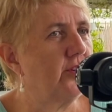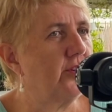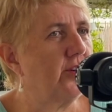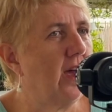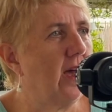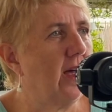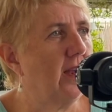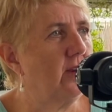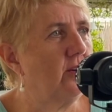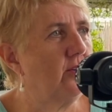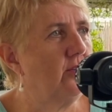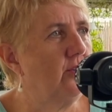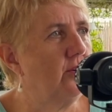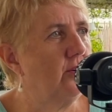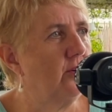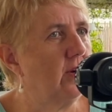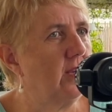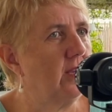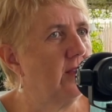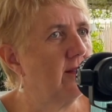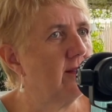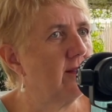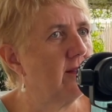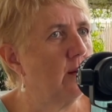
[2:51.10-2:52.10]
started
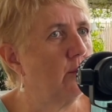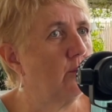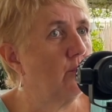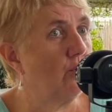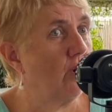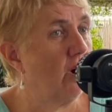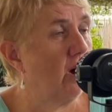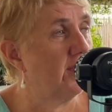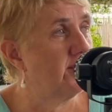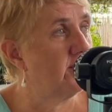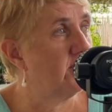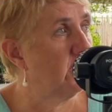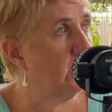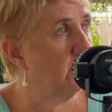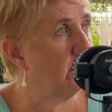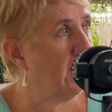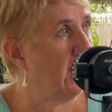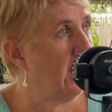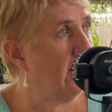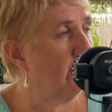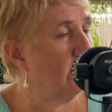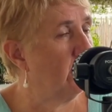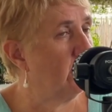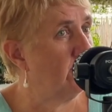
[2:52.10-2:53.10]
doing some writing
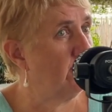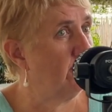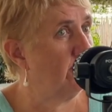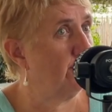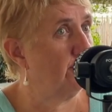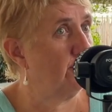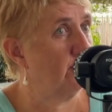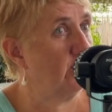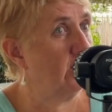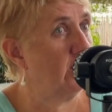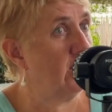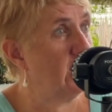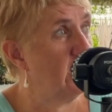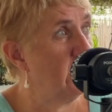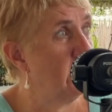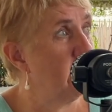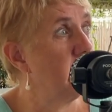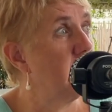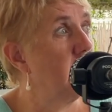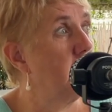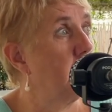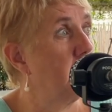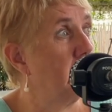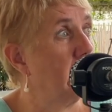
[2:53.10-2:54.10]
about the different
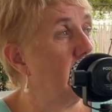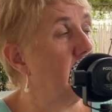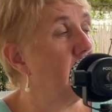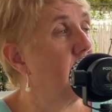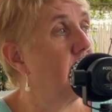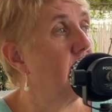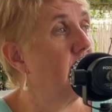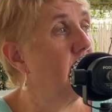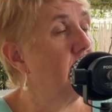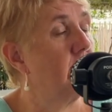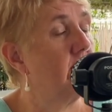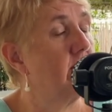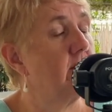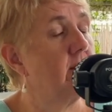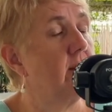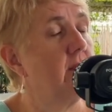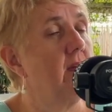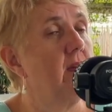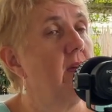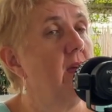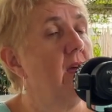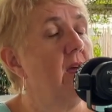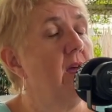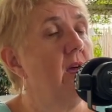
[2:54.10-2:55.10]
eating places
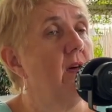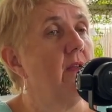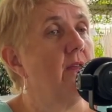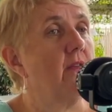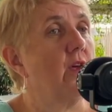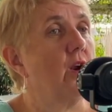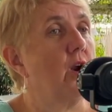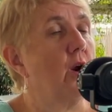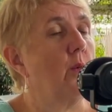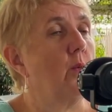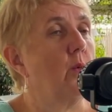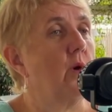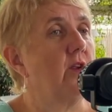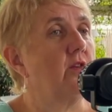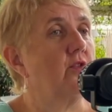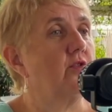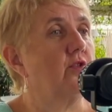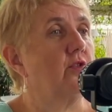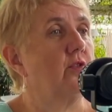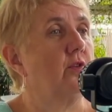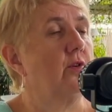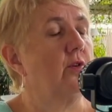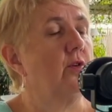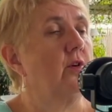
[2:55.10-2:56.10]
that I went
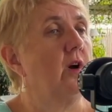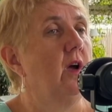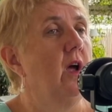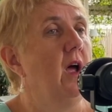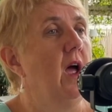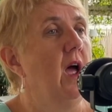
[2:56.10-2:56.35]
to,